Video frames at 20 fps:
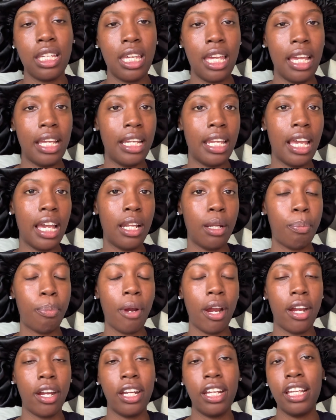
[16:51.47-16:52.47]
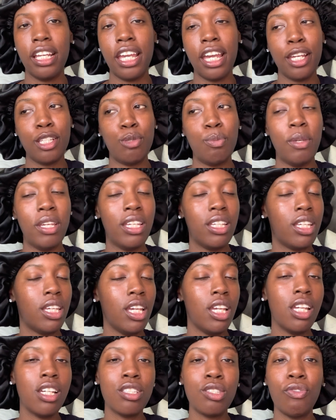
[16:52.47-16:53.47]
Kandi had a prior engagement.
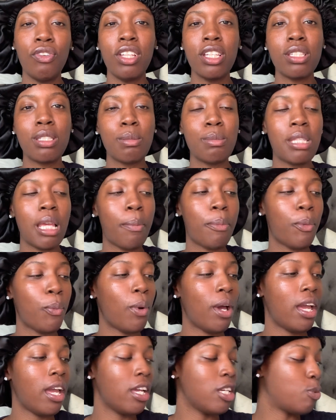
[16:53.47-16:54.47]
Kenya's feeling some type of way,